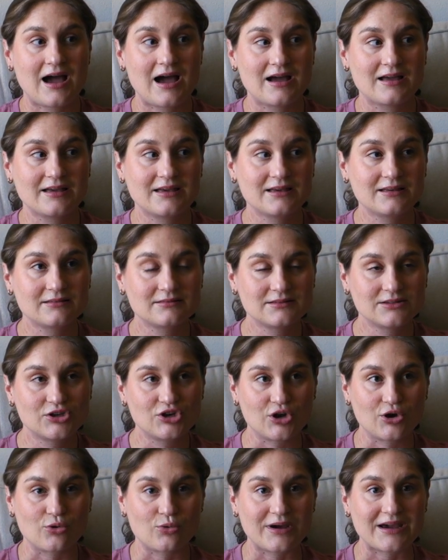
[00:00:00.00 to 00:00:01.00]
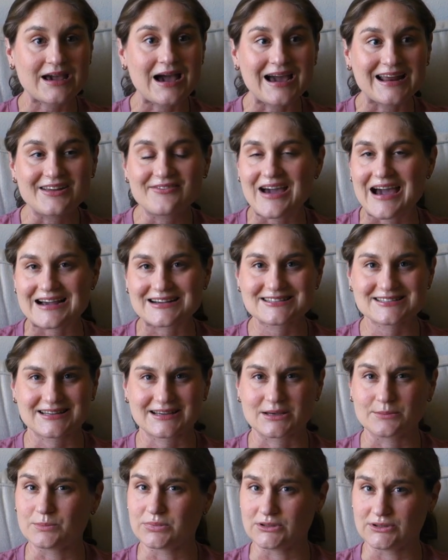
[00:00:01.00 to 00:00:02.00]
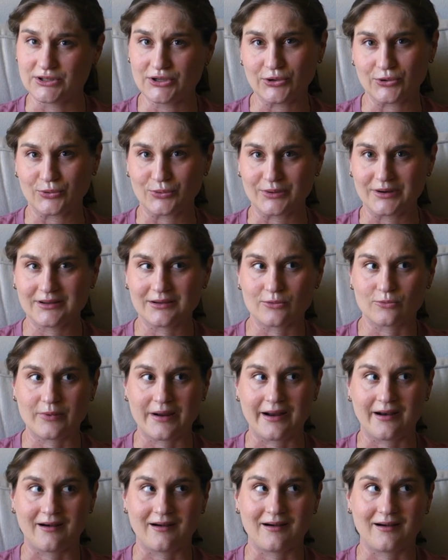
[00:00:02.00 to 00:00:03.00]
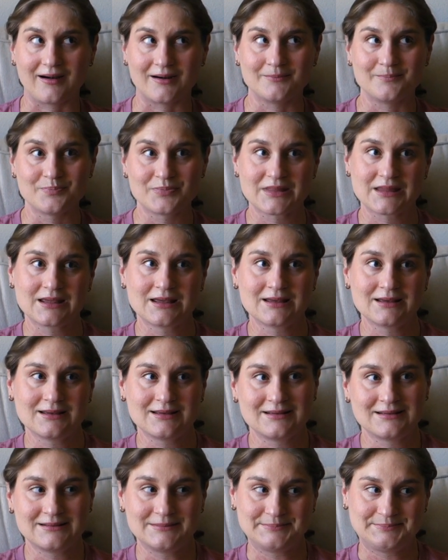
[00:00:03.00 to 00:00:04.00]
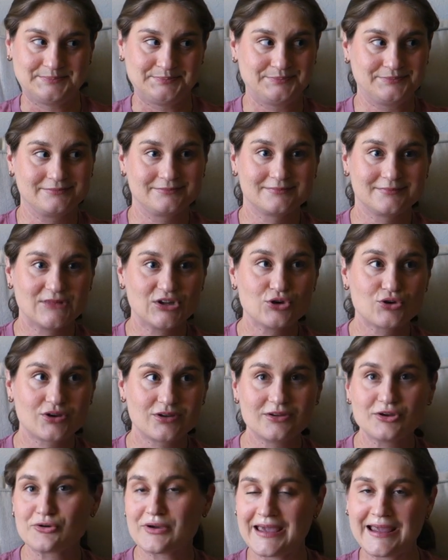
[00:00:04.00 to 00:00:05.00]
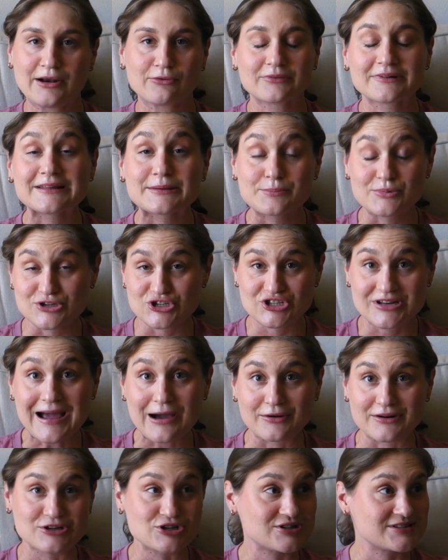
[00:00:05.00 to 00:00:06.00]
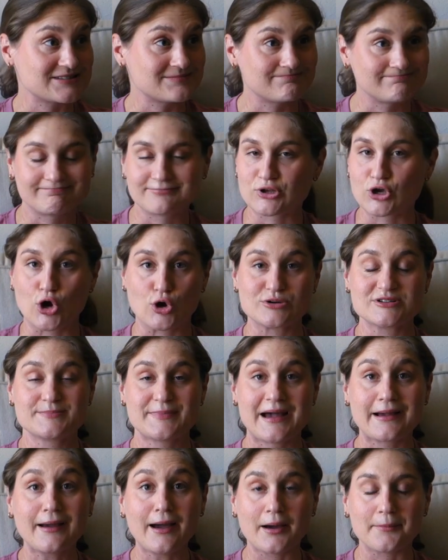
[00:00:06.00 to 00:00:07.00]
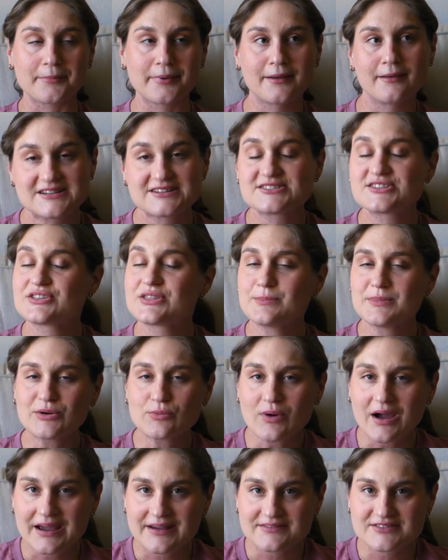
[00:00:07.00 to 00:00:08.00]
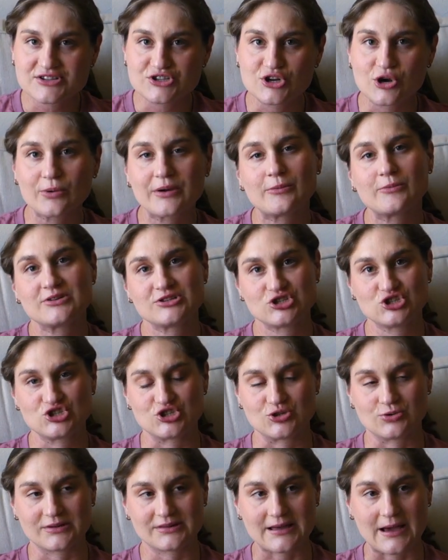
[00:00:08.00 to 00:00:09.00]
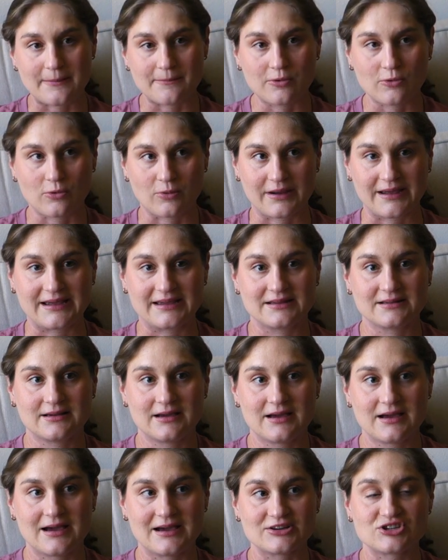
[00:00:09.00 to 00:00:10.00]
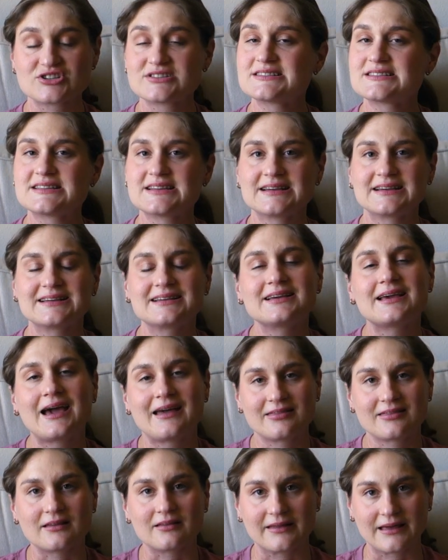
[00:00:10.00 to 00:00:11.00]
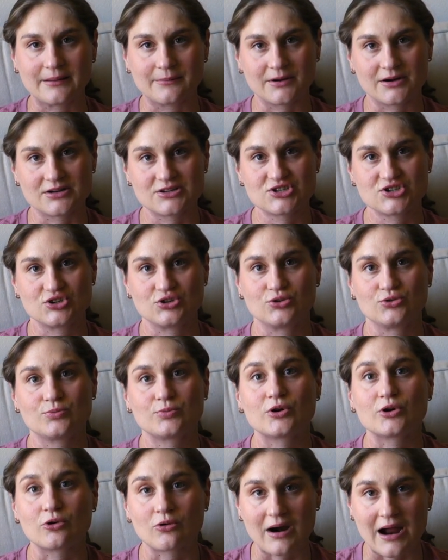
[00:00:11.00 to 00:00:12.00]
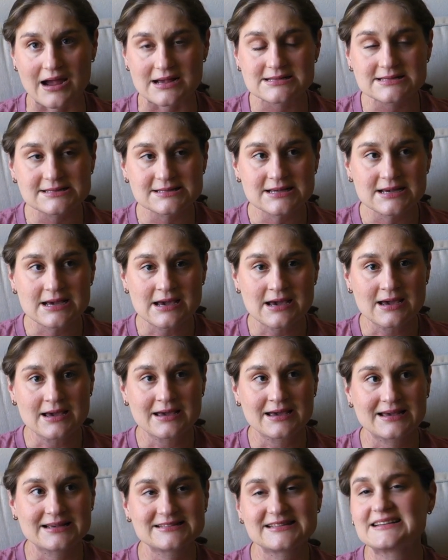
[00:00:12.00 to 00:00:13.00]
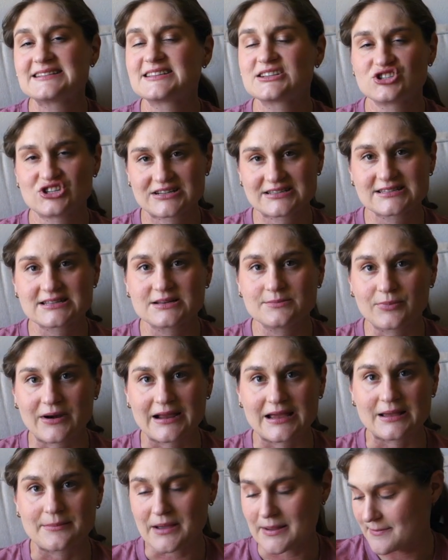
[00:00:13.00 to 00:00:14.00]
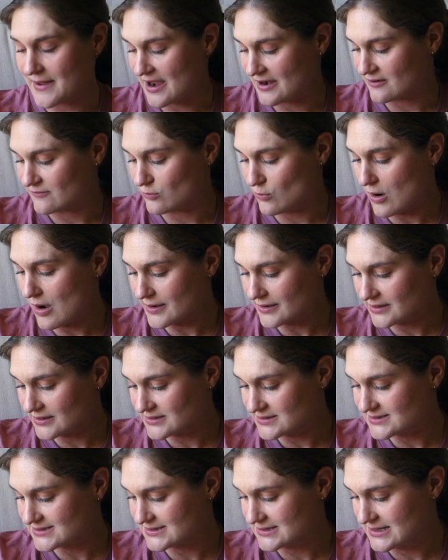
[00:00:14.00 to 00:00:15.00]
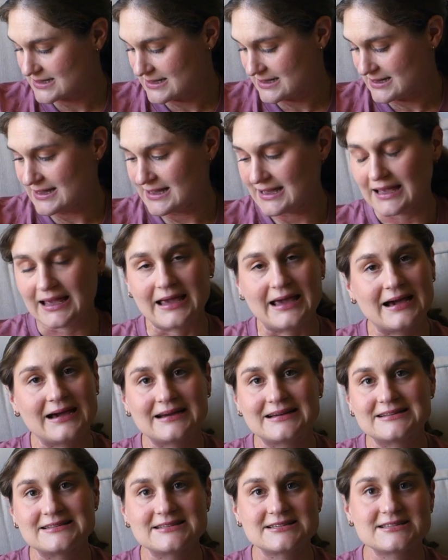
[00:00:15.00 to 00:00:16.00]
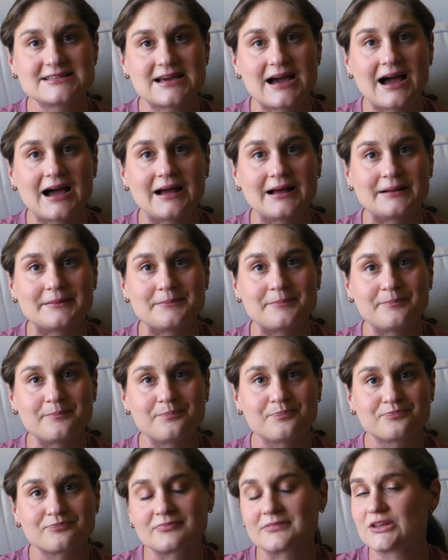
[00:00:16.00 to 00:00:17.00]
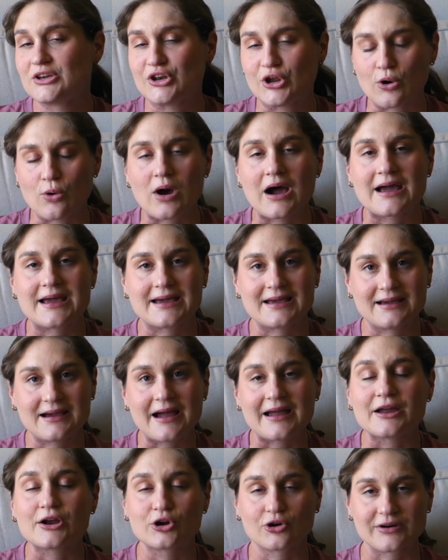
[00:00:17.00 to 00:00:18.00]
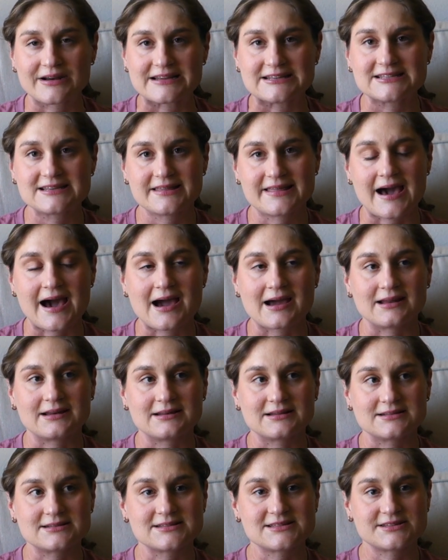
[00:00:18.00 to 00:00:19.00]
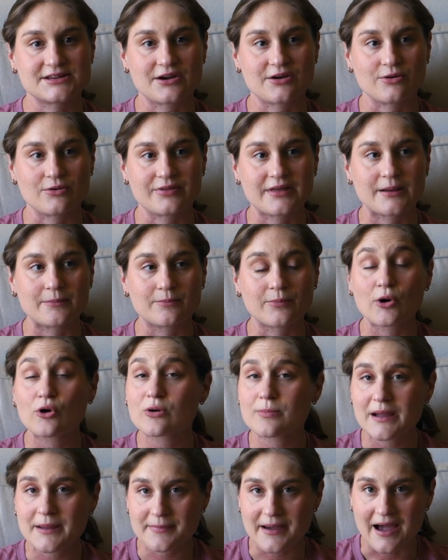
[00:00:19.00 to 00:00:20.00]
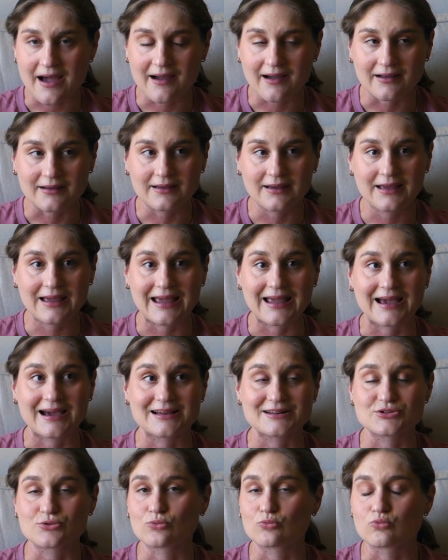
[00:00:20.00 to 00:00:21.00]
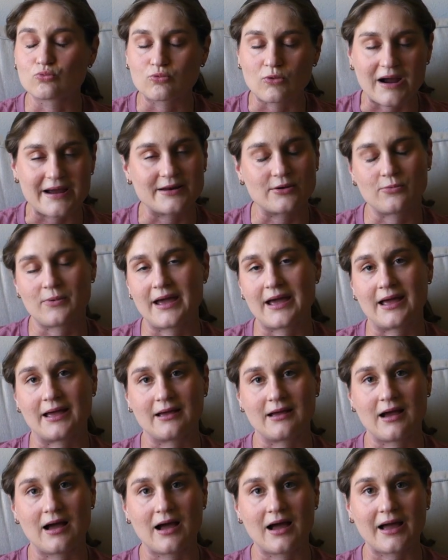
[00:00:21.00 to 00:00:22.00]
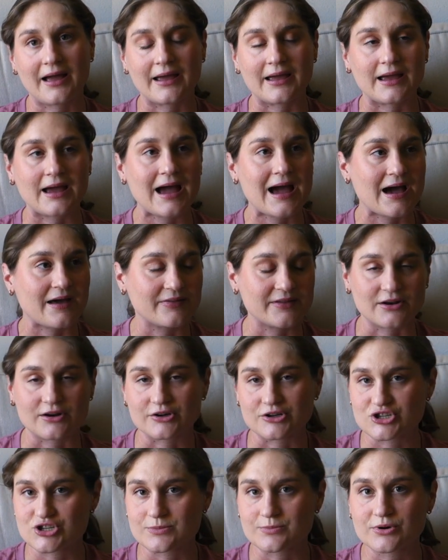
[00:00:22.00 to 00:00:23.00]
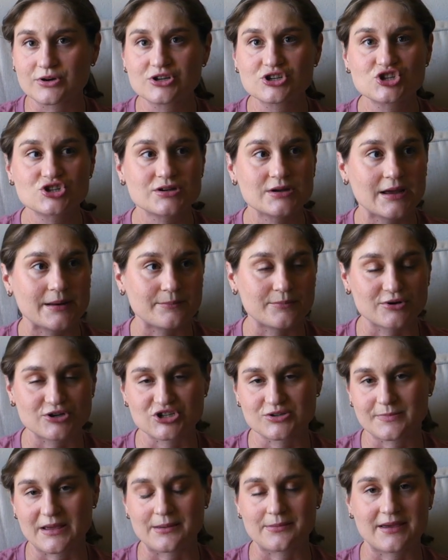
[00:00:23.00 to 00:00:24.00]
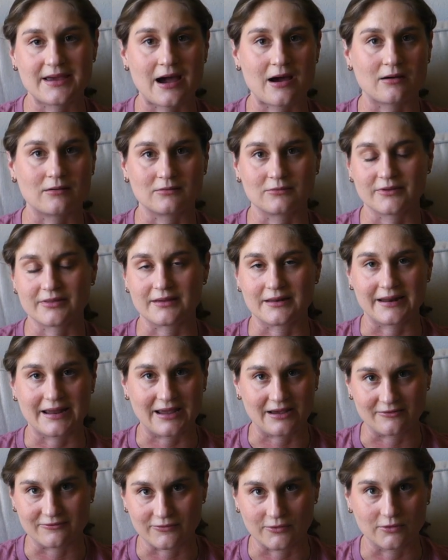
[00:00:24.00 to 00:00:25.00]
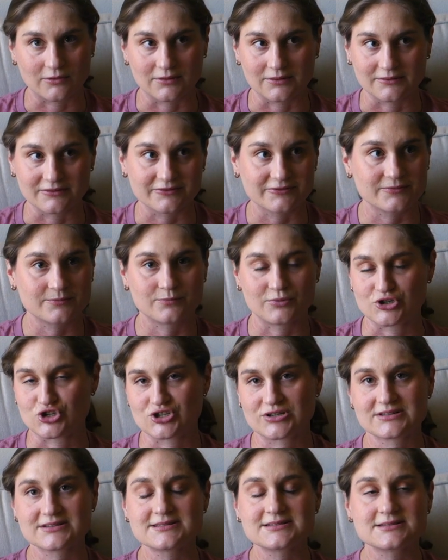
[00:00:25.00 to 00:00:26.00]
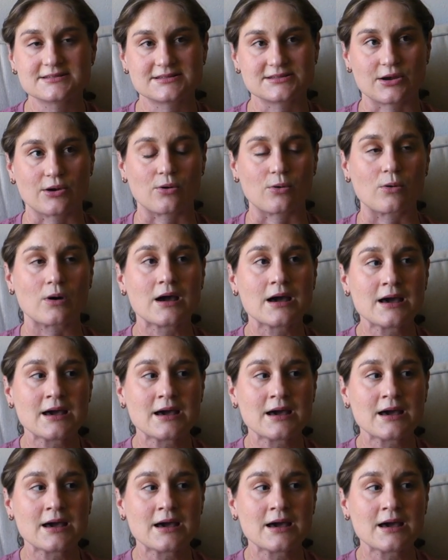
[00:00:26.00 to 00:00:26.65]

it kind of acts like a balloon where you can't really push it out. It just goes back up. So the midwives, knowing what to do at that point, just to get the labor to progress, is they suggested breaking my bag of waters. And, I agreed to that. And so they broke my bag and right away I had the urge to push and pushed baby out within a handful of pushes. So